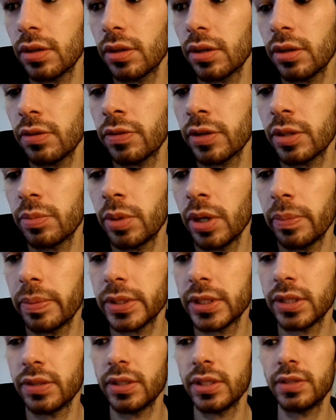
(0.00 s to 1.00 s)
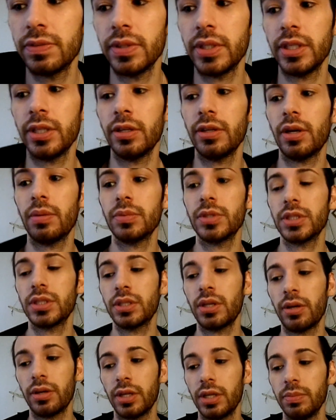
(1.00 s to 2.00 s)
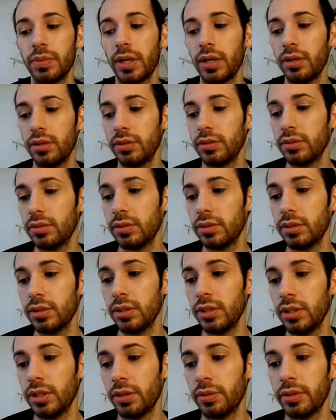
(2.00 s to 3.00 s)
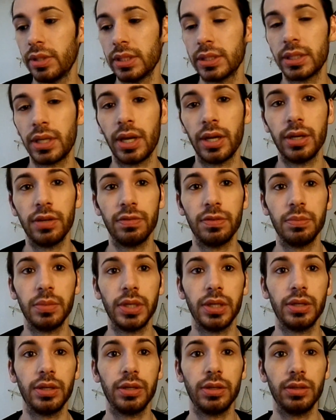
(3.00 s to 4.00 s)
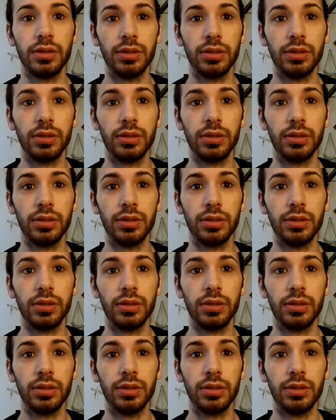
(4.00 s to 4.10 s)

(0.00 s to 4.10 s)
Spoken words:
for the purpose of this video, I'm just talking about, this kind of mirror.